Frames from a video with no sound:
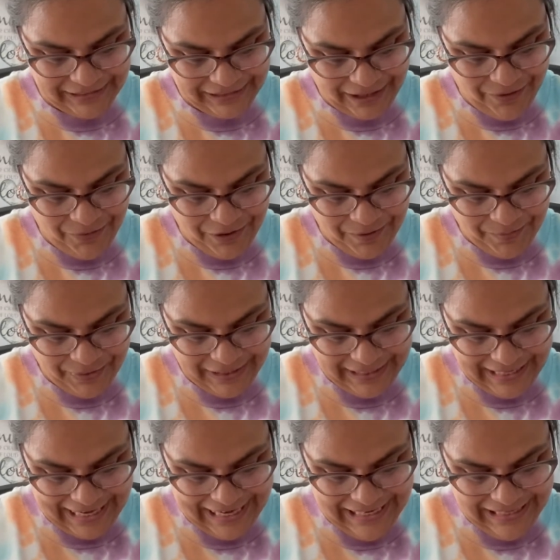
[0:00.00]
I don't want to
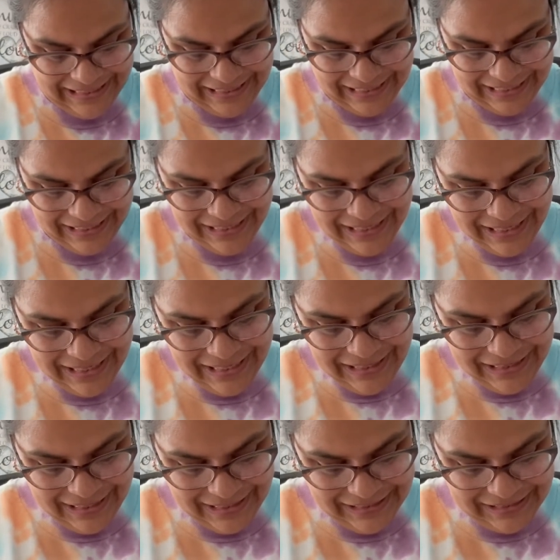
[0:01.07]
break anything
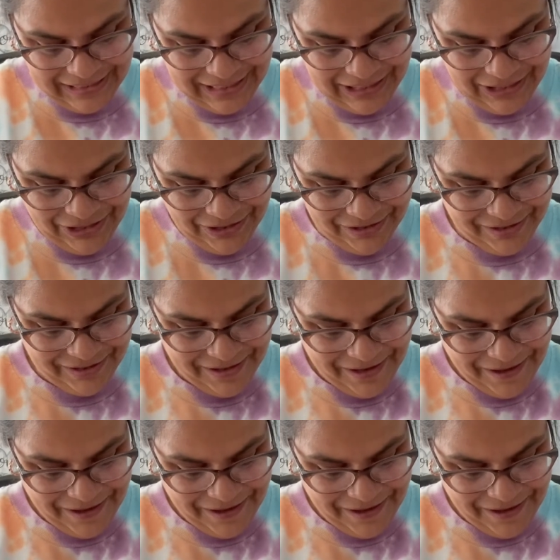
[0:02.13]
that is in here.